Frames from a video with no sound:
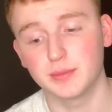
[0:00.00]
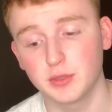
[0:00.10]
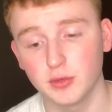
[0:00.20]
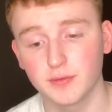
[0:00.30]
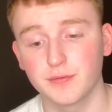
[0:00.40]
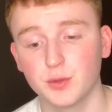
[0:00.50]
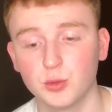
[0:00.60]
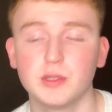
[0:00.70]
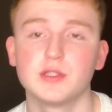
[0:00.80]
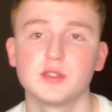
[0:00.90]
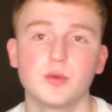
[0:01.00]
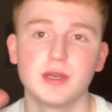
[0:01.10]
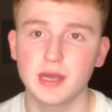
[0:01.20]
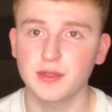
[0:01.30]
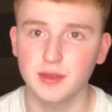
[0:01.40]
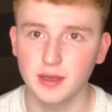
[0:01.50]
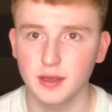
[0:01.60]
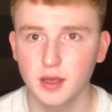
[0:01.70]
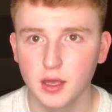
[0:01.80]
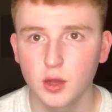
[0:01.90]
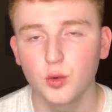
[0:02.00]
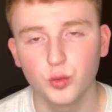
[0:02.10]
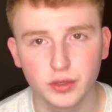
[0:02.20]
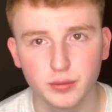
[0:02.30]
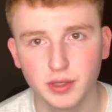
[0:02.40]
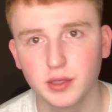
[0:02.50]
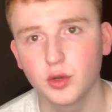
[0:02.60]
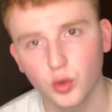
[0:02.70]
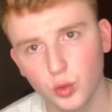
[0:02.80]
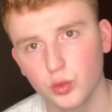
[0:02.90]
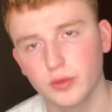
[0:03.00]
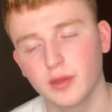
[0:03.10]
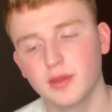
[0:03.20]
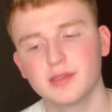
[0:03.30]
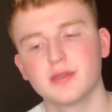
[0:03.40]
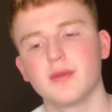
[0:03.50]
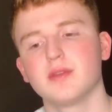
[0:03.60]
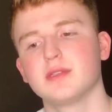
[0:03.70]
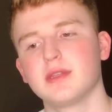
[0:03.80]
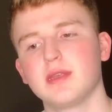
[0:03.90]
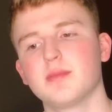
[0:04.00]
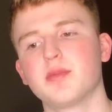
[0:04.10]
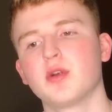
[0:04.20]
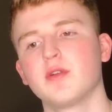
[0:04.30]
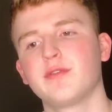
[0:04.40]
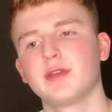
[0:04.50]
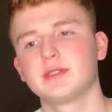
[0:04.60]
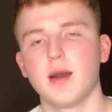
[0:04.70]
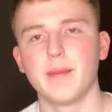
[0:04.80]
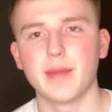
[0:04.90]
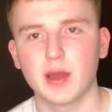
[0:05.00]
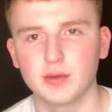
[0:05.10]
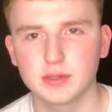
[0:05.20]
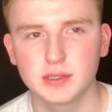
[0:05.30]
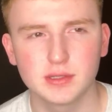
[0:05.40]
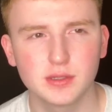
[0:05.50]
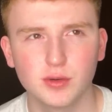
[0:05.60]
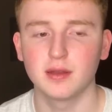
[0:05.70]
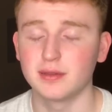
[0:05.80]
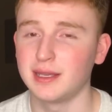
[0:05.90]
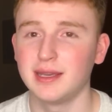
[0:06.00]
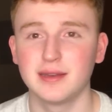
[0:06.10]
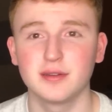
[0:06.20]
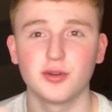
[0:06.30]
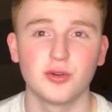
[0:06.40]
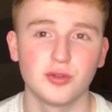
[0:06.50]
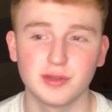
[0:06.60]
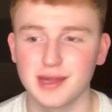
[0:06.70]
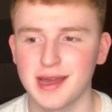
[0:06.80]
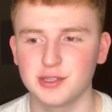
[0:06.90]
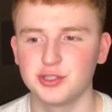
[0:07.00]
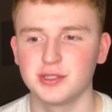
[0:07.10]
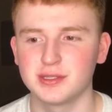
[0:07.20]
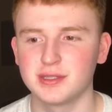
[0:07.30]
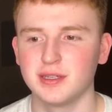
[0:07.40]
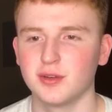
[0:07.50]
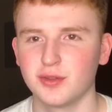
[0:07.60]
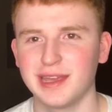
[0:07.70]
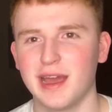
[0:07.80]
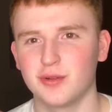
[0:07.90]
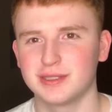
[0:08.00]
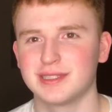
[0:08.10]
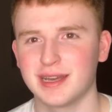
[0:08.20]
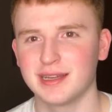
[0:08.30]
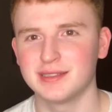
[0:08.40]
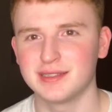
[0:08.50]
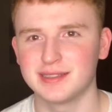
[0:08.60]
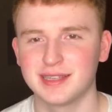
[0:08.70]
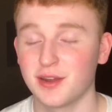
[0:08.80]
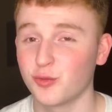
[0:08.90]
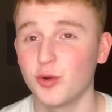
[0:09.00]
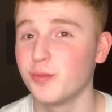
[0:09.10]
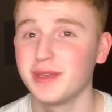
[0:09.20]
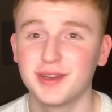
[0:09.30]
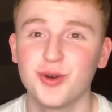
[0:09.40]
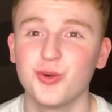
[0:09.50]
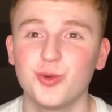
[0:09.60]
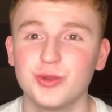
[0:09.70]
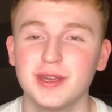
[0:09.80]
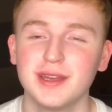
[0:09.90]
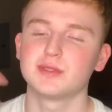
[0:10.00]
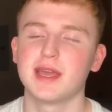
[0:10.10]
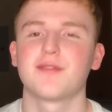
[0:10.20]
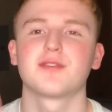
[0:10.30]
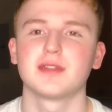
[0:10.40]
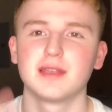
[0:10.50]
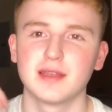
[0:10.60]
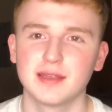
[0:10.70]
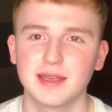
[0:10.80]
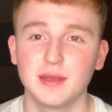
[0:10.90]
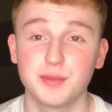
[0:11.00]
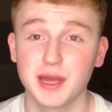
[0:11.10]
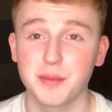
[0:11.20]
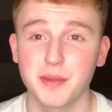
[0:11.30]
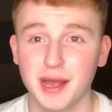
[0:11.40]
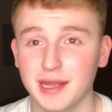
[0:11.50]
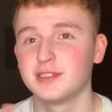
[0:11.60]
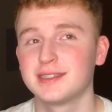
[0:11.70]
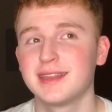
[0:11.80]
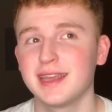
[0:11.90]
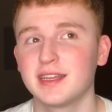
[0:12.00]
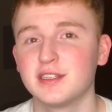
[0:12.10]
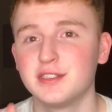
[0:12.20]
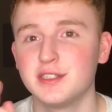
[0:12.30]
up your food, so nothing will be cold. This is the perfect amount, so it'll heat it all, not just, you know, the outsides. The center won't be cold, so definitely keep that in mind. Just think